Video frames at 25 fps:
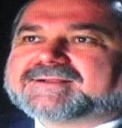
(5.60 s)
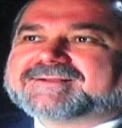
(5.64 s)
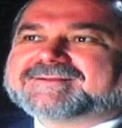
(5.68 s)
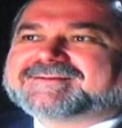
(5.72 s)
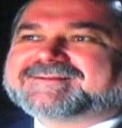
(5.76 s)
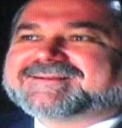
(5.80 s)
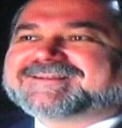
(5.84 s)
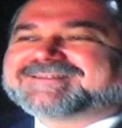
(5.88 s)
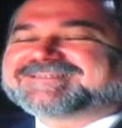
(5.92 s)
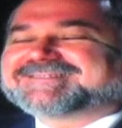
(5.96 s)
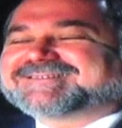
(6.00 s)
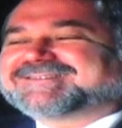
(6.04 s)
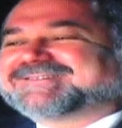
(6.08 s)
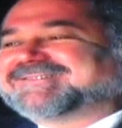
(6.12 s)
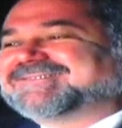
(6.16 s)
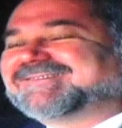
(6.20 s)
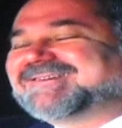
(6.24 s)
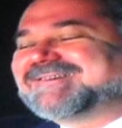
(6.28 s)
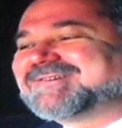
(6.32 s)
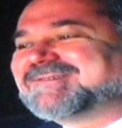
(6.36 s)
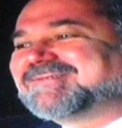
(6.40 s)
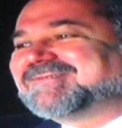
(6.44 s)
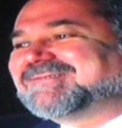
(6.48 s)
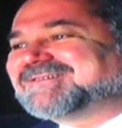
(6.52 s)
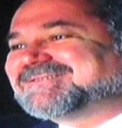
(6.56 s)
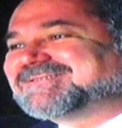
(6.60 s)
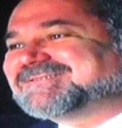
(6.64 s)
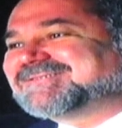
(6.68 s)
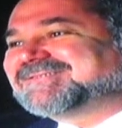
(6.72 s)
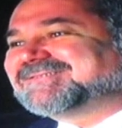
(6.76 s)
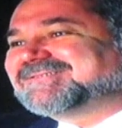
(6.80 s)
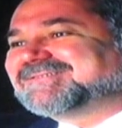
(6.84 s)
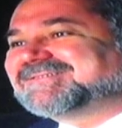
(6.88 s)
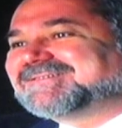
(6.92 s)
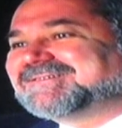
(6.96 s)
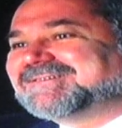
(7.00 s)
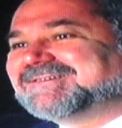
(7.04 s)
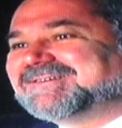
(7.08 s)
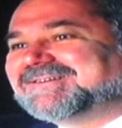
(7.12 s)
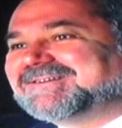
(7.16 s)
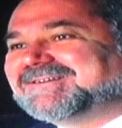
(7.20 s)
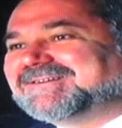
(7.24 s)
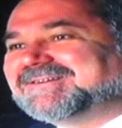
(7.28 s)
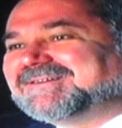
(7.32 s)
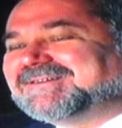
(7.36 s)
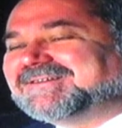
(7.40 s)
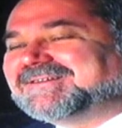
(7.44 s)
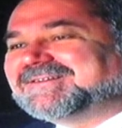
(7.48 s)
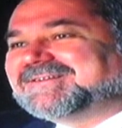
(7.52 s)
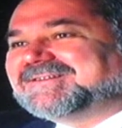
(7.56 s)
That's a great question.
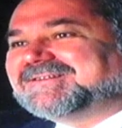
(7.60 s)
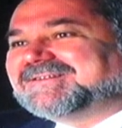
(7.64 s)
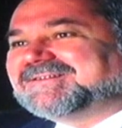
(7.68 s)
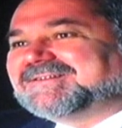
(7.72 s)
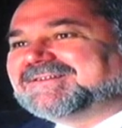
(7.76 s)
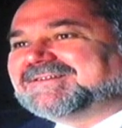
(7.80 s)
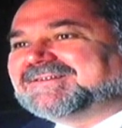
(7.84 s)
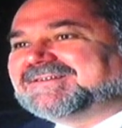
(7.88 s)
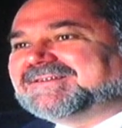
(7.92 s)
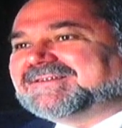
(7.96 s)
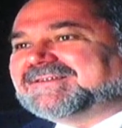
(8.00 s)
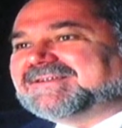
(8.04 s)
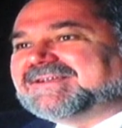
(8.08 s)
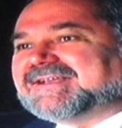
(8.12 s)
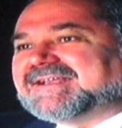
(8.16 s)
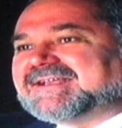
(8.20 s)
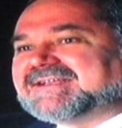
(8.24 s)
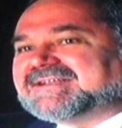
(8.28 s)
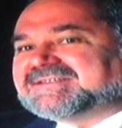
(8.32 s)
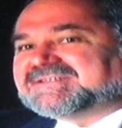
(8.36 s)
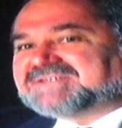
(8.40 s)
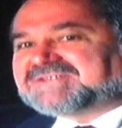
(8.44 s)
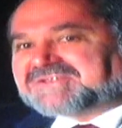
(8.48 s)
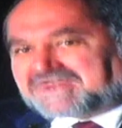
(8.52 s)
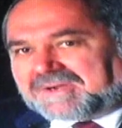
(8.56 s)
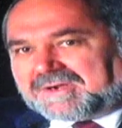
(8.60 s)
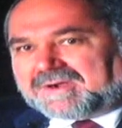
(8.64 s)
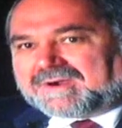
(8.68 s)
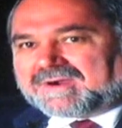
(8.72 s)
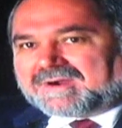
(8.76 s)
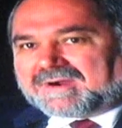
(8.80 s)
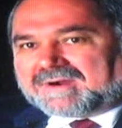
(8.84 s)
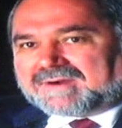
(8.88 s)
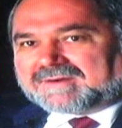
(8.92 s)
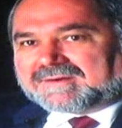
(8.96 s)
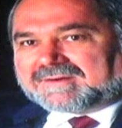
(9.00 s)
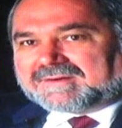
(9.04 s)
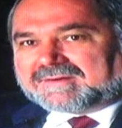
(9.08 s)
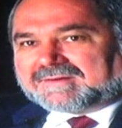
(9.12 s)
A czar